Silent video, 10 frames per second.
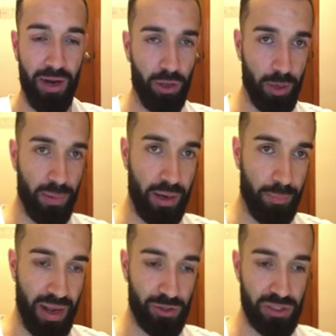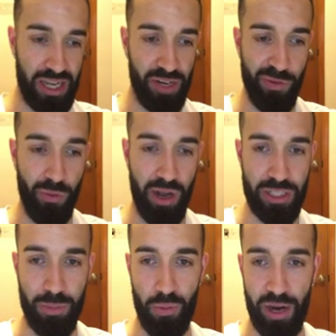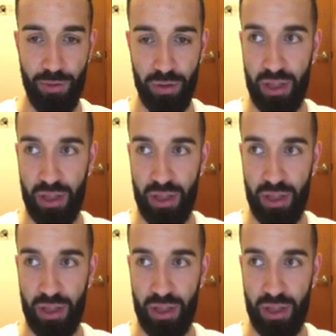I know you can bring it back to his hand if he wants, but whatever.